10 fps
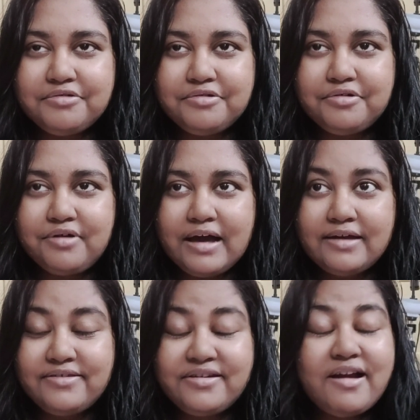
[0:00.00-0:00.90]
you know,
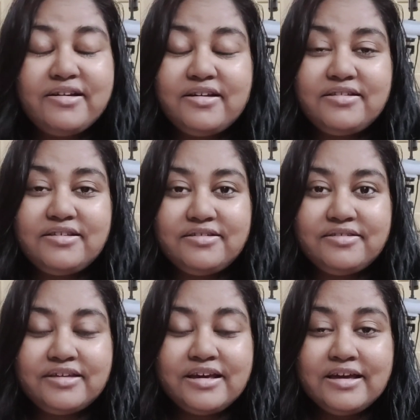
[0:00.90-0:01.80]
I started
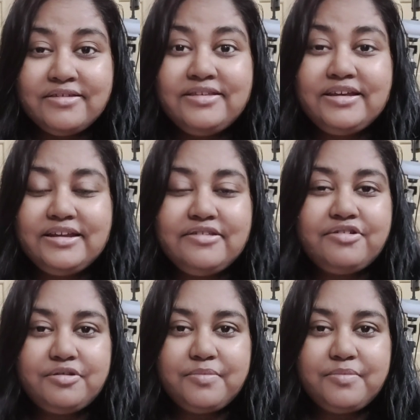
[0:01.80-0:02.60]
this series